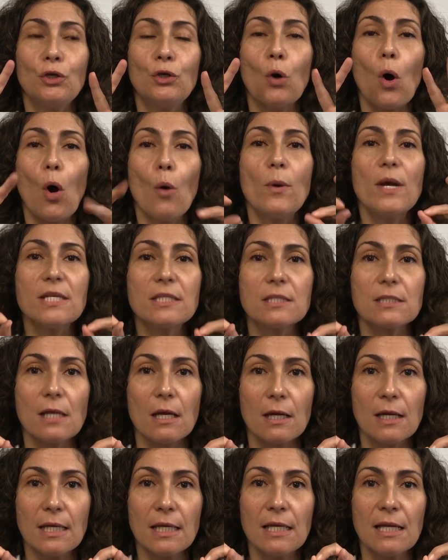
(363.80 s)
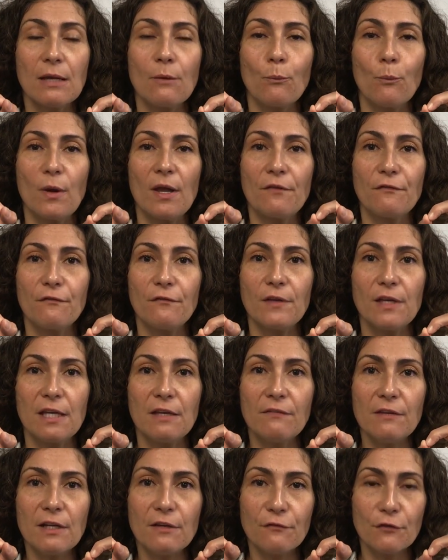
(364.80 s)
always,
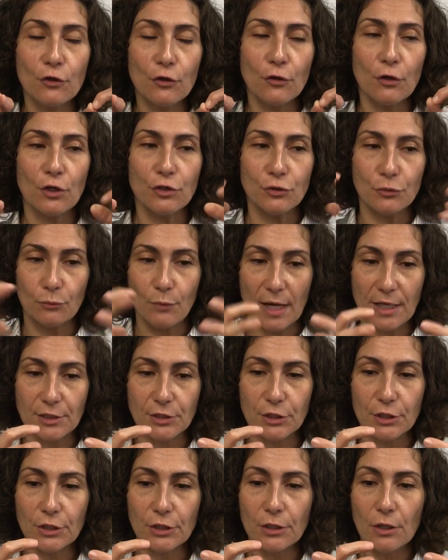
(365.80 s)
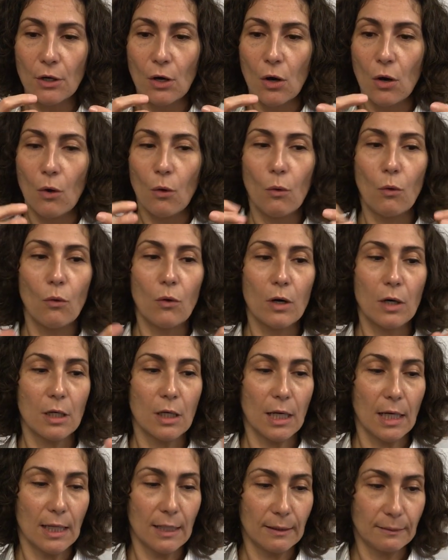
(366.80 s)
even if you're a director or
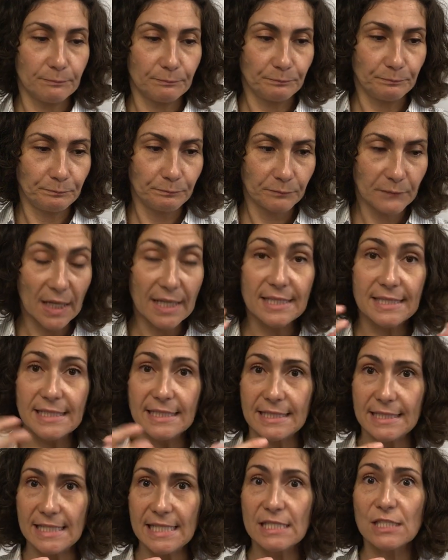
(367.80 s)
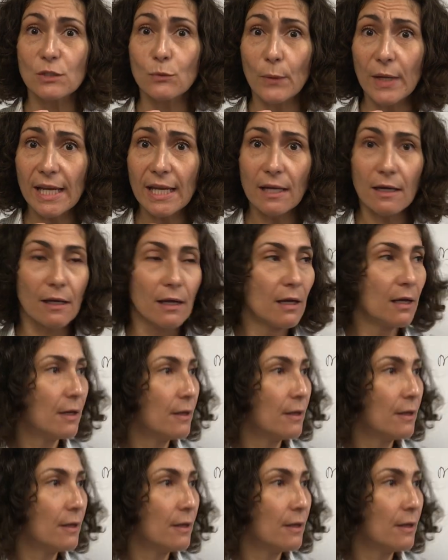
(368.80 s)
a C-suite,